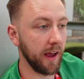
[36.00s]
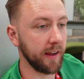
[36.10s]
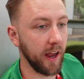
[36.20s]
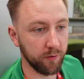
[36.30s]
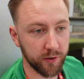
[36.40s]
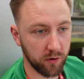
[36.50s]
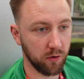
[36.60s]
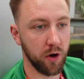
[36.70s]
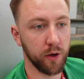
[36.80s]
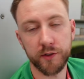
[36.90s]
Came for the
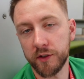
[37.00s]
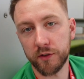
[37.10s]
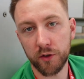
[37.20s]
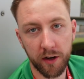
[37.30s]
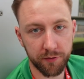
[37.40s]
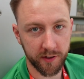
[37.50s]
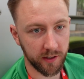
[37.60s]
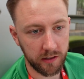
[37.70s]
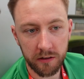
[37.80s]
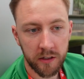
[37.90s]
crosses. Done
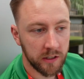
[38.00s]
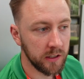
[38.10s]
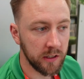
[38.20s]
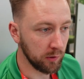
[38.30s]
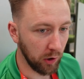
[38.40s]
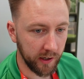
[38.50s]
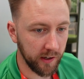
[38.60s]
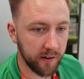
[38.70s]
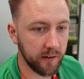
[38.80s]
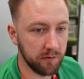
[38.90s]
everything
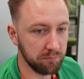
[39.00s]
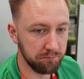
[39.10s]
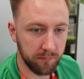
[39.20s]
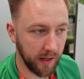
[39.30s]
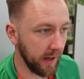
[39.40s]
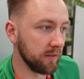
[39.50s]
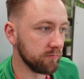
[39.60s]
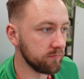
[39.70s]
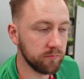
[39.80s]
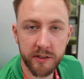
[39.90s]
right. Again,
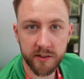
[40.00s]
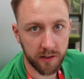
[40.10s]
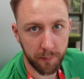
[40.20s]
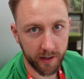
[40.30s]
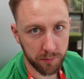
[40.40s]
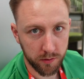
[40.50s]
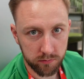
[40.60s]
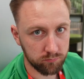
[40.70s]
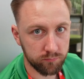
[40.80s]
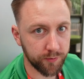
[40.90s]
Mr. Dependable
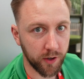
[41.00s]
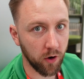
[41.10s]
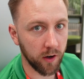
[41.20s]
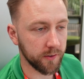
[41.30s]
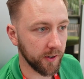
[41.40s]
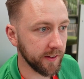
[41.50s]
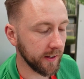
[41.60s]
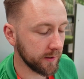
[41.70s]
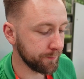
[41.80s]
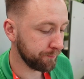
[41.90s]
for Ireland, I
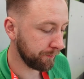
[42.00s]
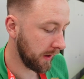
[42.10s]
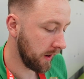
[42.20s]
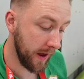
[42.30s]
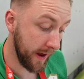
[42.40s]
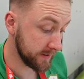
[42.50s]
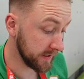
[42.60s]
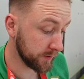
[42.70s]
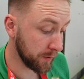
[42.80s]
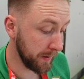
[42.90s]
think.
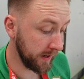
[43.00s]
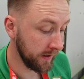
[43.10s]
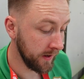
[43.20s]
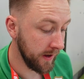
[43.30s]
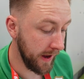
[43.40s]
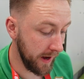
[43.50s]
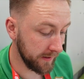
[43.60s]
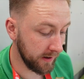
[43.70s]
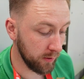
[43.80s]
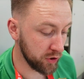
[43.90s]
6 for me.
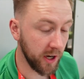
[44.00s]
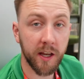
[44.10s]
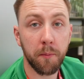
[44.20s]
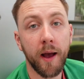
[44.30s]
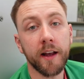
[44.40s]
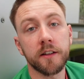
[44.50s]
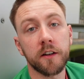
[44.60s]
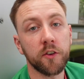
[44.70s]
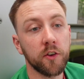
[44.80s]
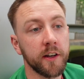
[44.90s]
Darren O'Shea came back into
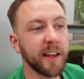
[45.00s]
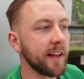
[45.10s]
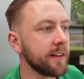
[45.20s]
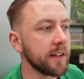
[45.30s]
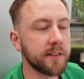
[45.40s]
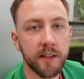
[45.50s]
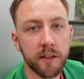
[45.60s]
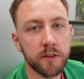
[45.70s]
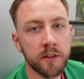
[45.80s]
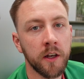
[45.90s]
the side again. A
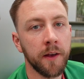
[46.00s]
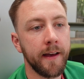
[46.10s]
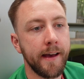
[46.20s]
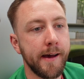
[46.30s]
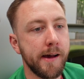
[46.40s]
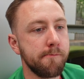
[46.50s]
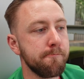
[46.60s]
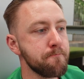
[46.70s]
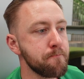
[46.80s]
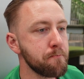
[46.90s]
6.
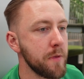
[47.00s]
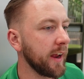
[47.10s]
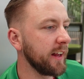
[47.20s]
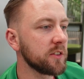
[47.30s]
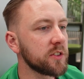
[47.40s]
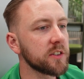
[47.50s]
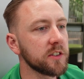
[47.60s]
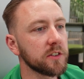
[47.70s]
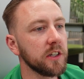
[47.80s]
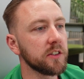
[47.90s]
Again, the 6
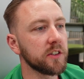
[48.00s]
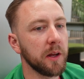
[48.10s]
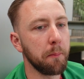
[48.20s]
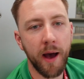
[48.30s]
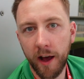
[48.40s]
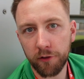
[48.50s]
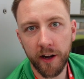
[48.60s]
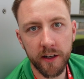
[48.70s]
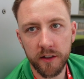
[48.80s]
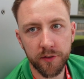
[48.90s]
isn't a bad
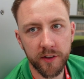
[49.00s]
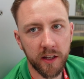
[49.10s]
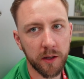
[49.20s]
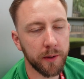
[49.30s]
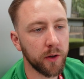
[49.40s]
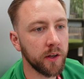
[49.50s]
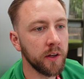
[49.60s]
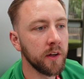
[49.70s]
rating if you think about it.